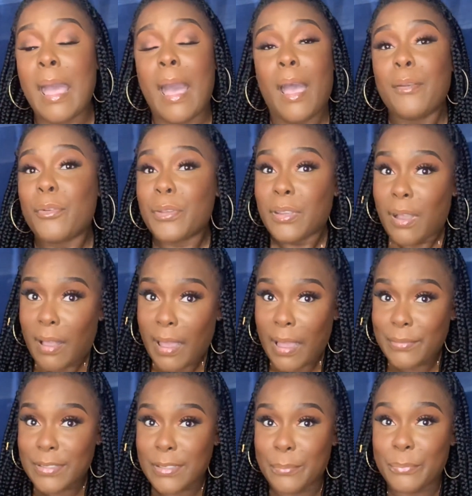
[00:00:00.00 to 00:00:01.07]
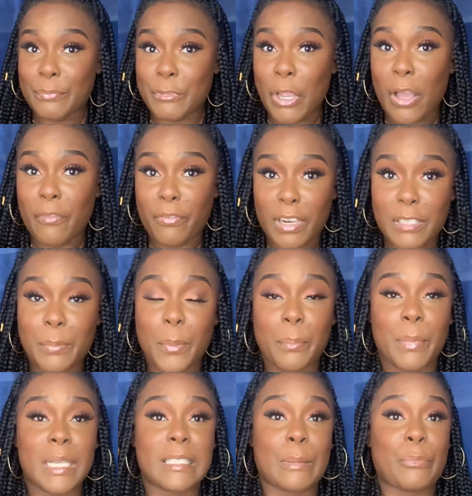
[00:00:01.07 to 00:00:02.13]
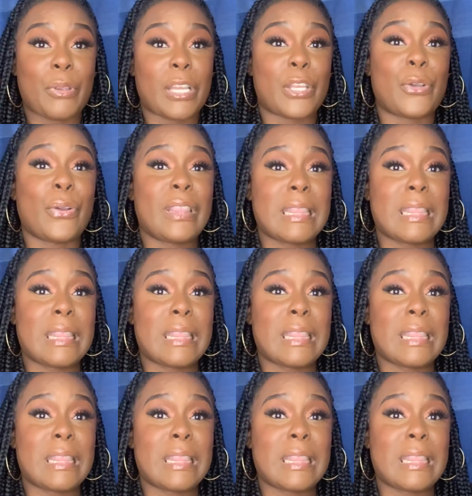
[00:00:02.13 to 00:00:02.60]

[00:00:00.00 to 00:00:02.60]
I know y'all have some, y'all French women make some really good